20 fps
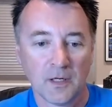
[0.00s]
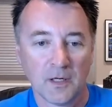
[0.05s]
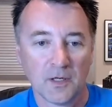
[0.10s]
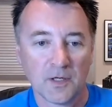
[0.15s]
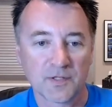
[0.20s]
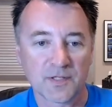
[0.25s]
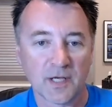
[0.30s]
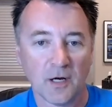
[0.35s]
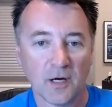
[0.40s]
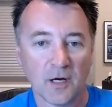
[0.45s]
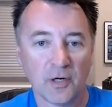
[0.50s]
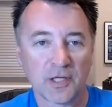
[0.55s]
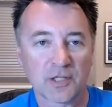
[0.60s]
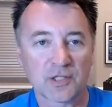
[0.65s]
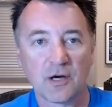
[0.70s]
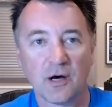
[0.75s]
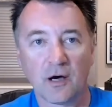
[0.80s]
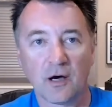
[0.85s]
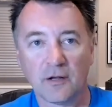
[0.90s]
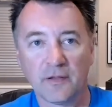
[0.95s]
So, in
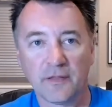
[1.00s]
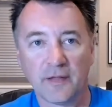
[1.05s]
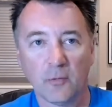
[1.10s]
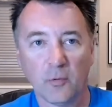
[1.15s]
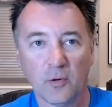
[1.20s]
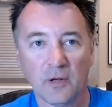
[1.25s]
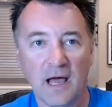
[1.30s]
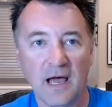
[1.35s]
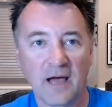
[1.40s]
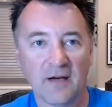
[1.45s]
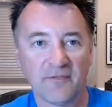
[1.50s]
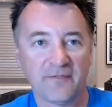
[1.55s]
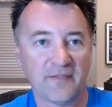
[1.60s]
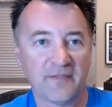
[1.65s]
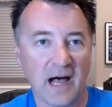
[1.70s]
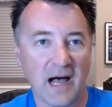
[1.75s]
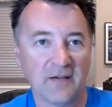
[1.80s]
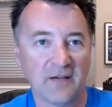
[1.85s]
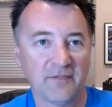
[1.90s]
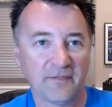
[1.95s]
total, they will have
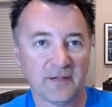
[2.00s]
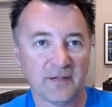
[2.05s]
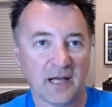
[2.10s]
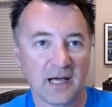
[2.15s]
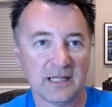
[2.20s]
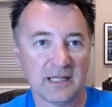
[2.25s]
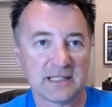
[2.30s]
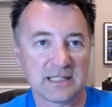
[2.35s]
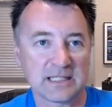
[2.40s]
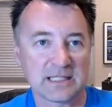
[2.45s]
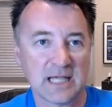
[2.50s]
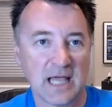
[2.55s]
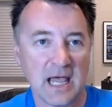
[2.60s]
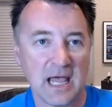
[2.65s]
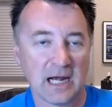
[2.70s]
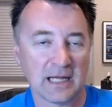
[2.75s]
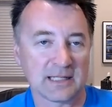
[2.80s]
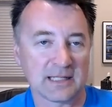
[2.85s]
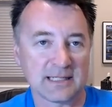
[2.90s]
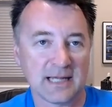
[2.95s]
five flights,
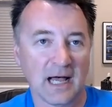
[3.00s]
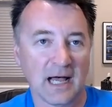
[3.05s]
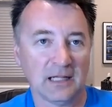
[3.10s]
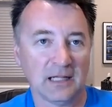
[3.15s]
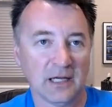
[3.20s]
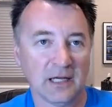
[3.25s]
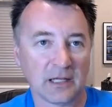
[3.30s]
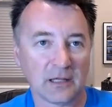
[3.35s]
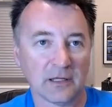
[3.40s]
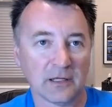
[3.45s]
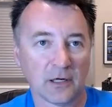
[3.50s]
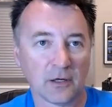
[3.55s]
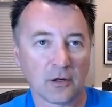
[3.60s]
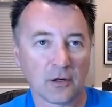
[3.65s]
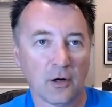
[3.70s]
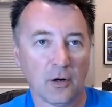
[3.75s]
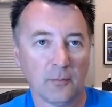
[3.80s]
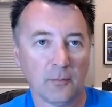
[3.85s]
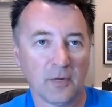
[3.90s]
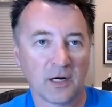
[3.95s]
and it's not likely to
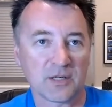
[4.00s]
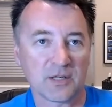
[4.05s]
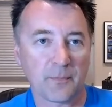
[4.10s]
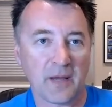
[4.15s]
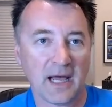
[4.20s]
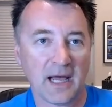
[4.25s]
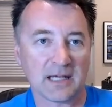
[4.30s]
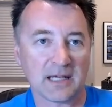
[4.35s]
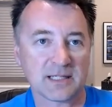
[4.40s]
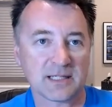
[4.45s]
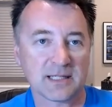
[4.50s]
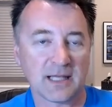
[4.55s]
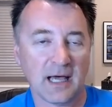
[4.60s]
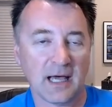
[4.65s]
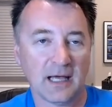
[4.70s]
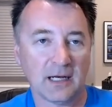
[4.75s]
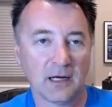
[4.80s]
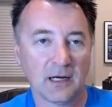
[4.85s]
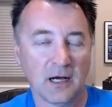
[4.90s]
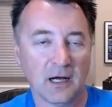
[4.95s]
go much past
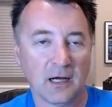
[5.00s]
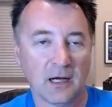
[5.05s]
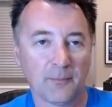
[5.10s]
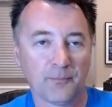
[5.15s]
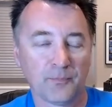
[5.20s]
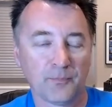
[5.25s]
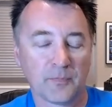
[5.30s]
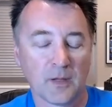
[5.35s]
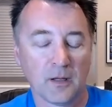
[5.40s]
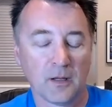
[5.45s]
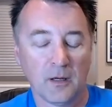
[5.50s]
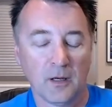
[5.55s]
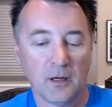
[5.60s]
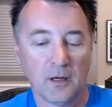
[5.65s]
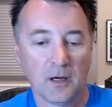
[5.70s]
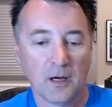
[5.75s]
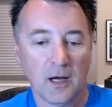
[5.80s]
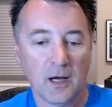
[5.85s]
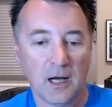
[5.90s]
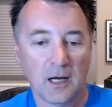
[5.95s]
that um,
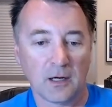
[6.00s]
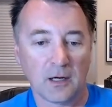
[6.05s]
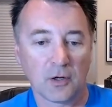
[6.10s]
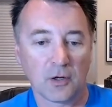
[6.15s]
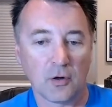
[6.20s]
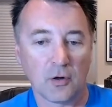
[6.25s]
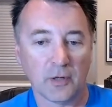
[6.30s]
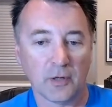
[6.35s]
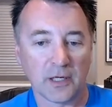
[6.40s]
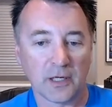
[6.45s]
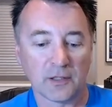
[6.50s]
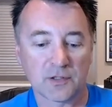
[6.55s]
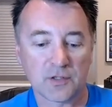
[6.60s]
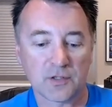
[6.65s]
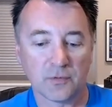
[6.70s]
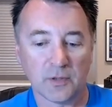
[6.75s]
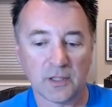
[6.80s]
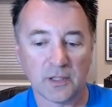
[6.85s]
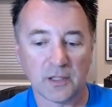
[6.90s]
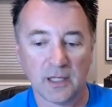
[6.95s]
uh, going
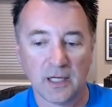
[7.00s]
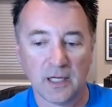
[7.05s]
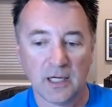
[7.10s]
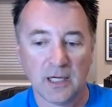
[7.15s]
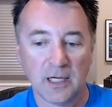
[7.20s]
into it.